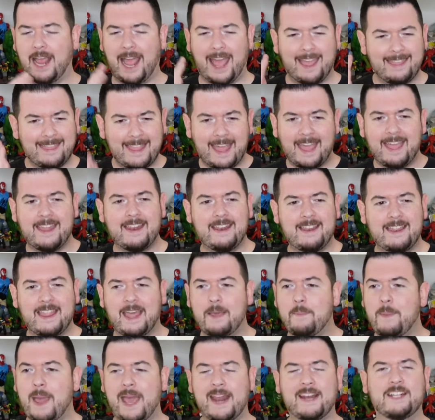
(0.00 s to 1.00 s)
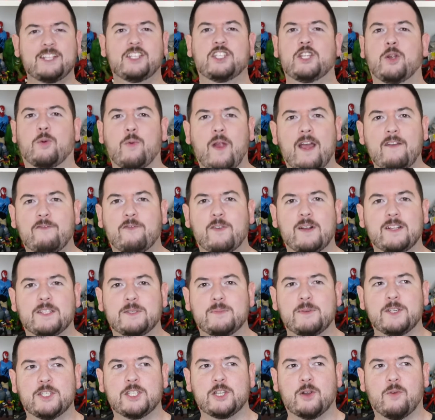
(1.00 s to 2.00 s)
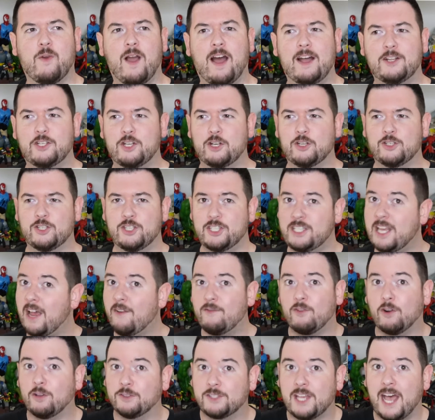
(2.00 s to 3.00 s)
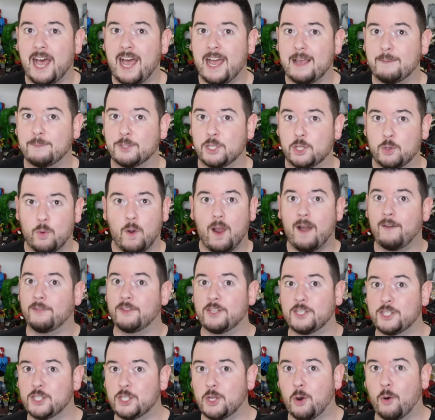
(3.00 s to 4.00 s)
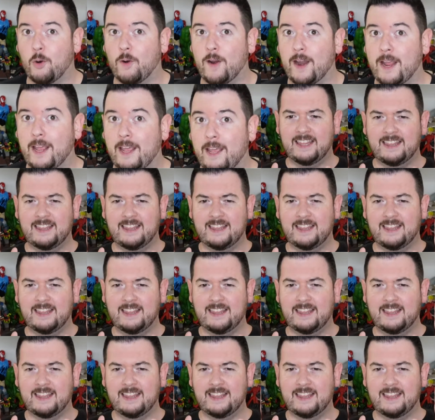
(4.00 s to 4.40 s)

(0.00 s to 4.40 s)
And then they manage to reference Mr. Rogers several times throughout the story.